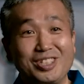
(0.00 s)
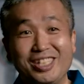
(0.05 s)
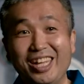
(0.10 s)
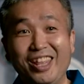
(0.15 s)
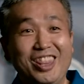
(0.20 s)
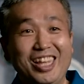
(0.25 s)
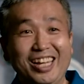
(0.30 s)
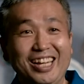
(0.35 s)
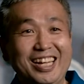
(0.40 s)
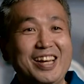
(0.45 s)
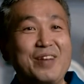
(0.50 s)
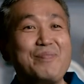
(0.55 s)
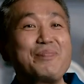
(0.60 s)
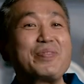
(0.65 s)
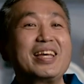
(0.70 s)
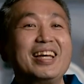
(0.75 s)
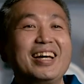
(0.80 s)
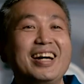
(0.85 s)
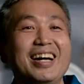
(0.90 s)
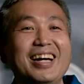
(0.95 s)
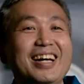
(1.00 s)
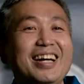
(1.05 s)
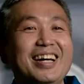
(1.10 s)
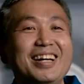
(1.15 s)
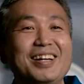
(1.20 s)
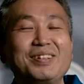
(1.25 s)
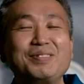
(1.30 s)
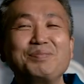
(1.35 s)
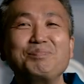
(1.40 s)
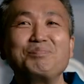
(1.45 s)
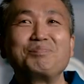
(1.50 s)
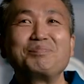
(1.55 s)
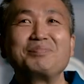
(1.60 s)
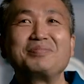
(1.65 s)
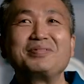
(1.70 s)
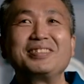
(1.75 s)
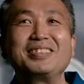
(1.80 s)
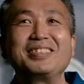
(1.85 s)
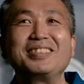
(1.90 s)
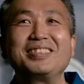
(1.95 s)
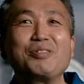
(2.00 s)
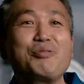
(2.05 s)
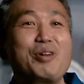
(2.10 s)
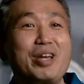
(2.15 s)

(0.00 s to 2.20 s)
as I think the